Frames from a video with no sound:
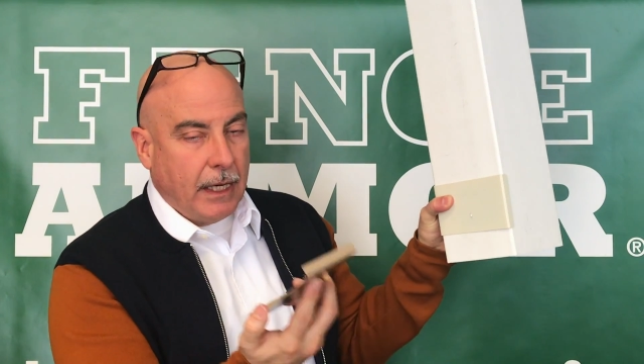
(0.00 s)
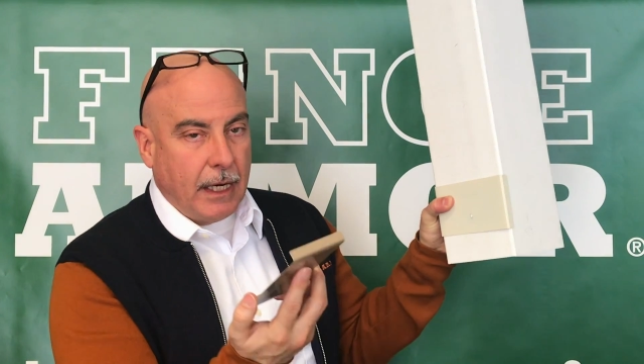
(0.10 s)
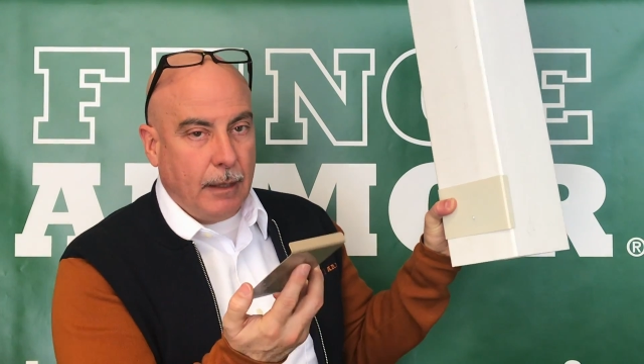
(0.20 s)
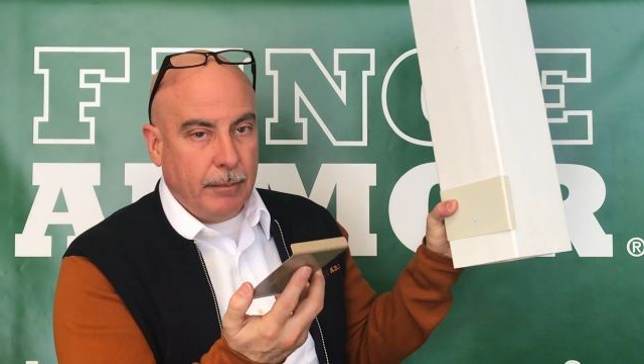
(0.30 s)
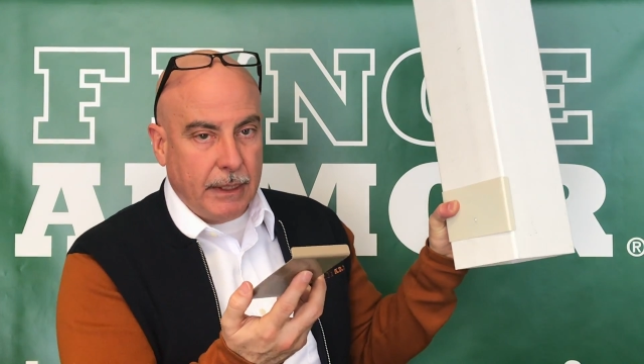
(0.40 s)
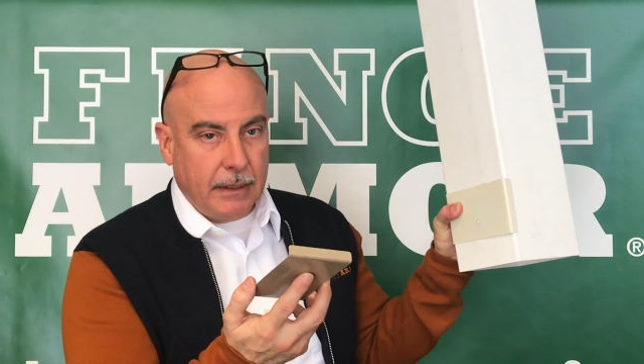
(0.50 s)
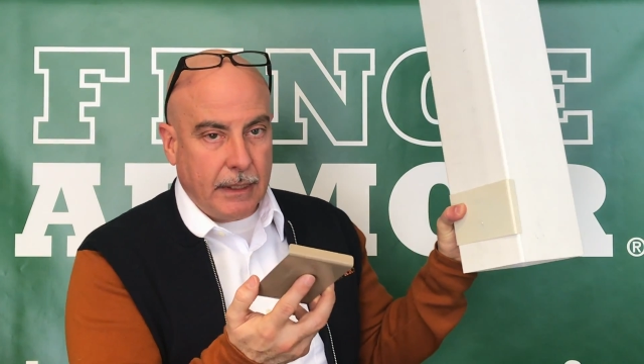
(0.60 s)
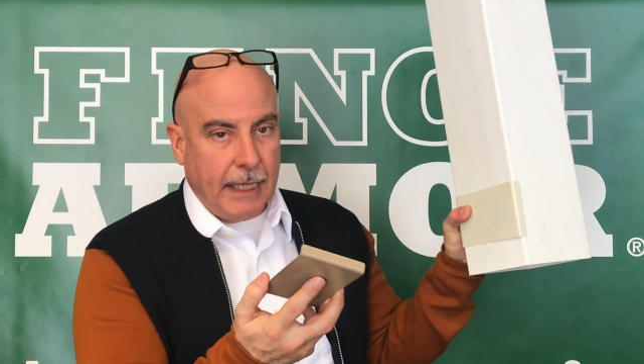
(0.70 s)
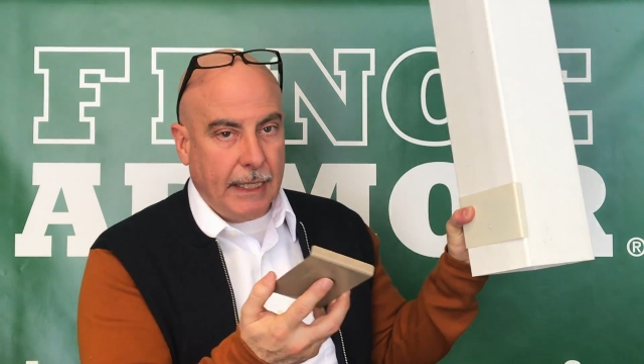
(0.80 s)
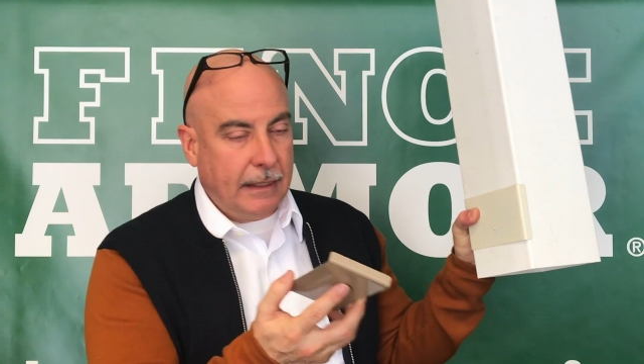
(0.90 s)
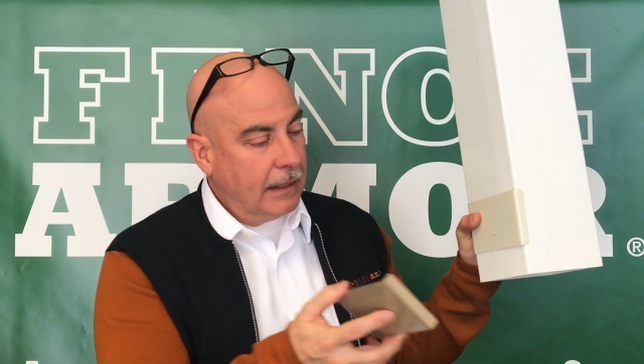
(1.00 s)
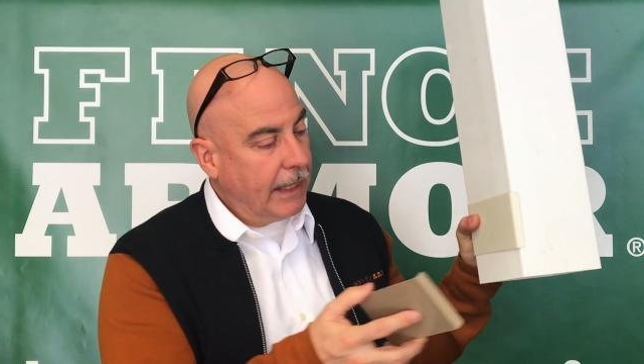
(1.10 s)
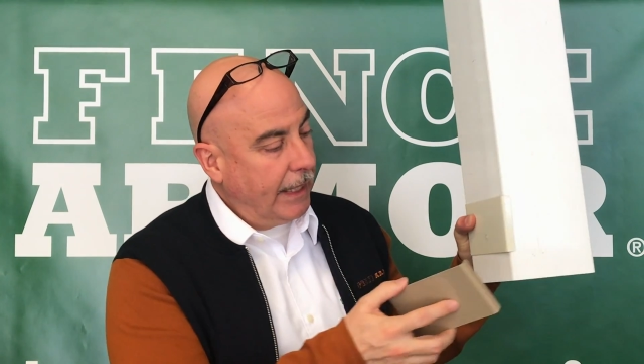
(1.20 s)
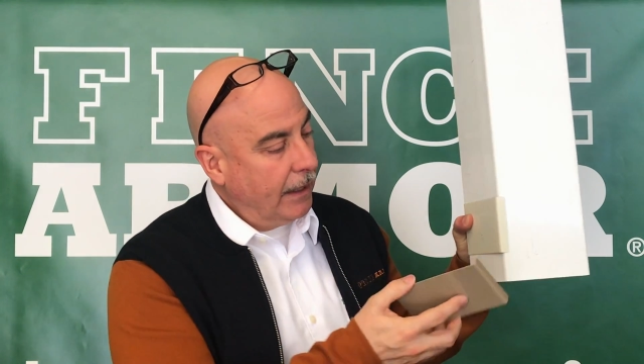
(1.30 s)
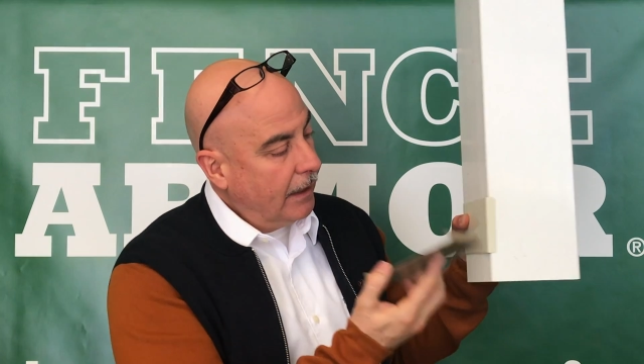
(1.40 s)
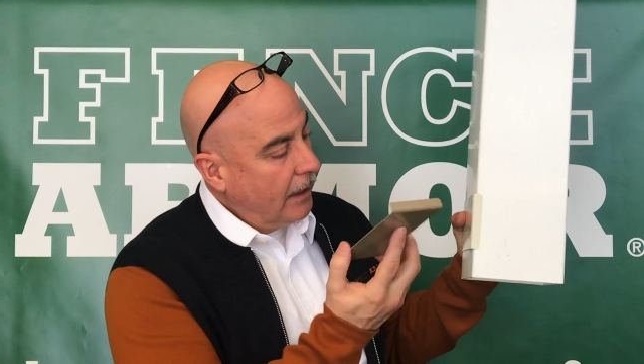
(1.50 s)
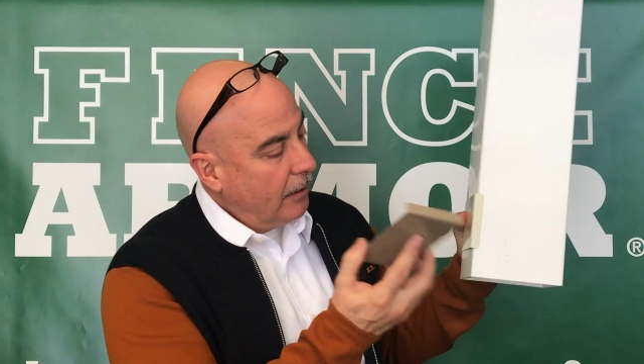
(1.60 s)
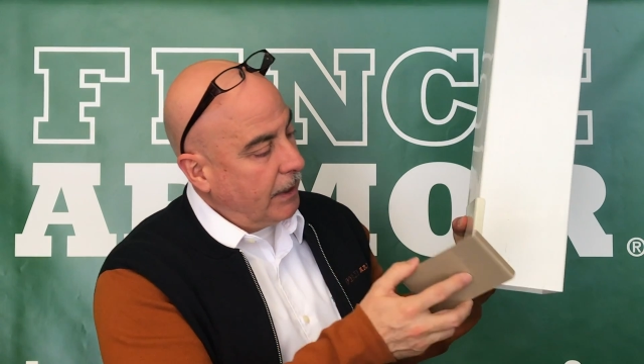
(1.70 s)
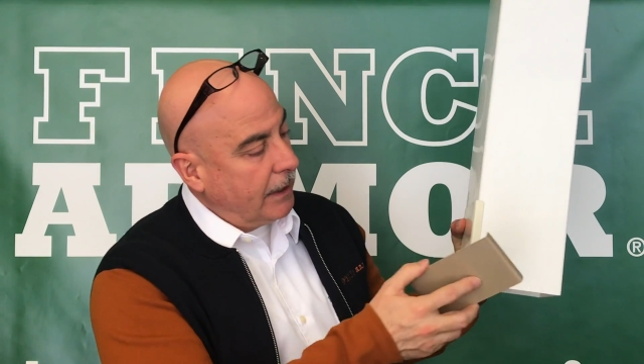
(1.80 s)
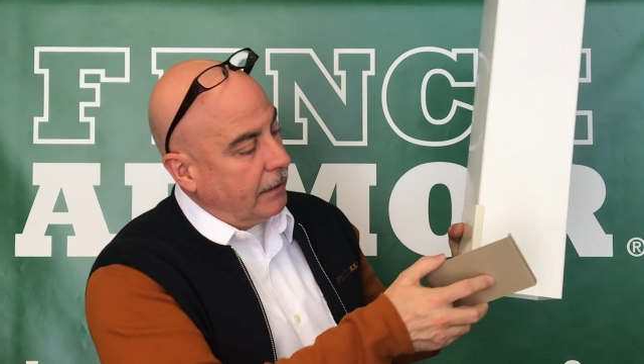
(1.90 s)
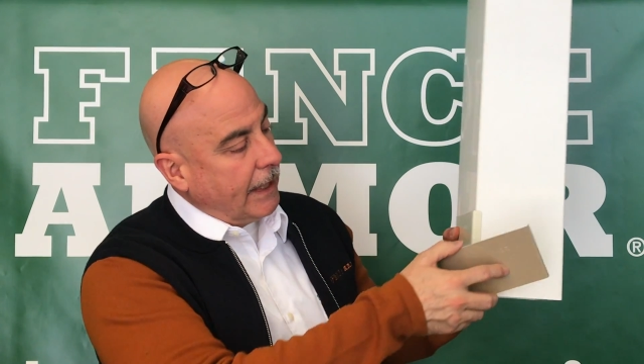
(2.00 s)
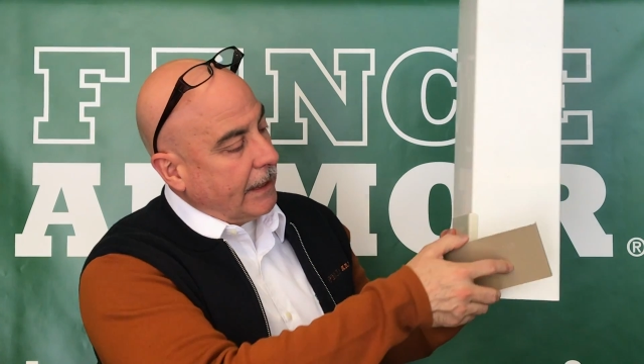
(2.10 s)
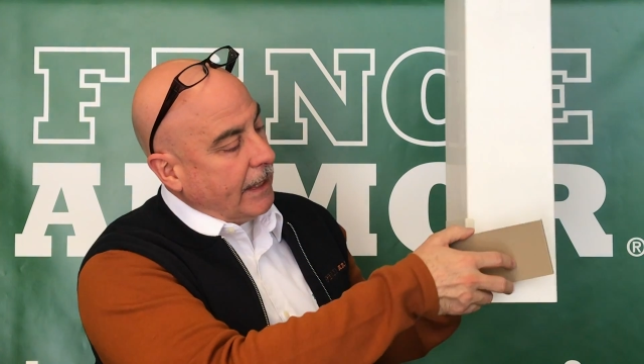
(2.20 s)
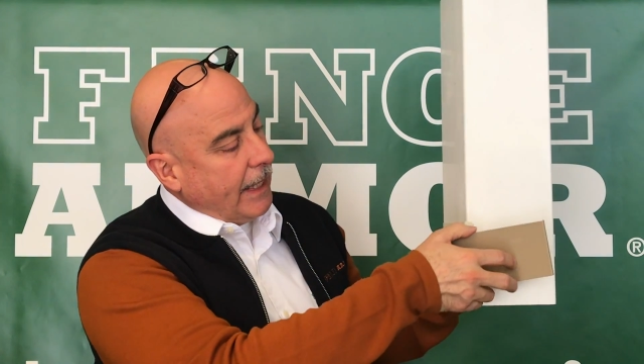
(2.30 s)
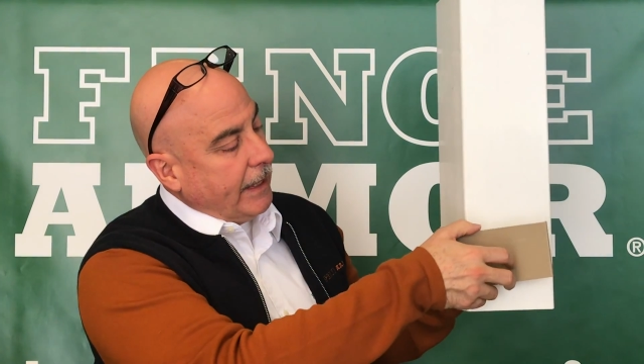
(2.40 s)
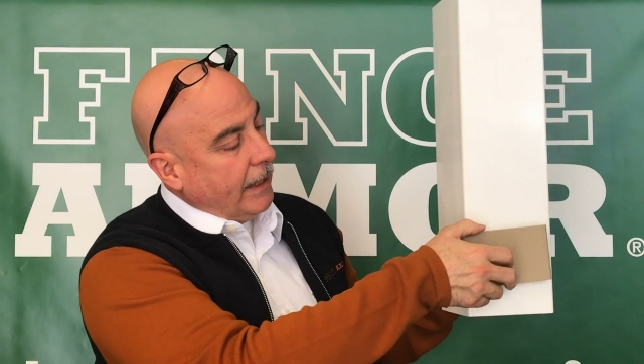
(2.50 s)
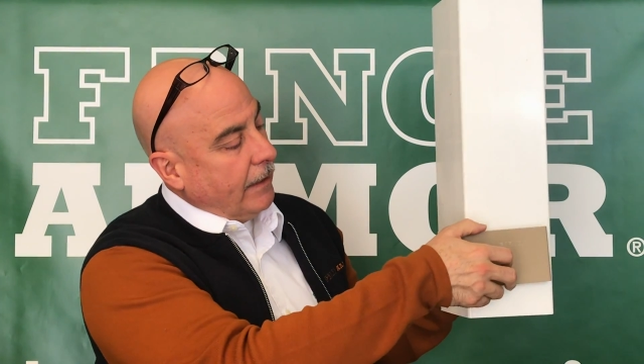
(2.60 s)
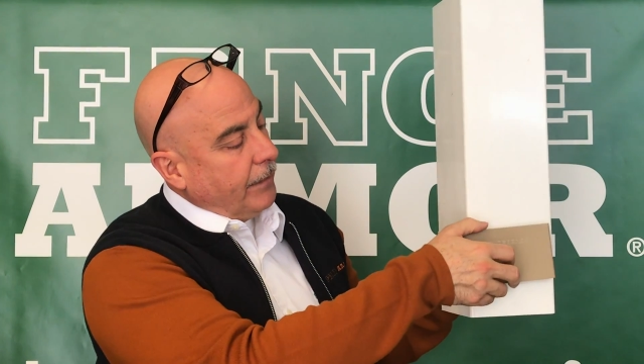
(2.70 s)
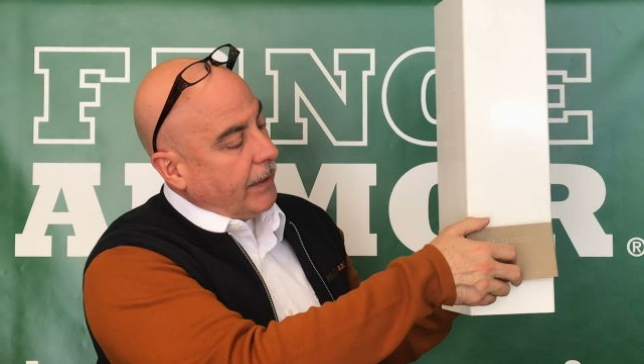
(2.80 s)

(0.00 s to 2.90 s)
almond and clay, but you get the idea.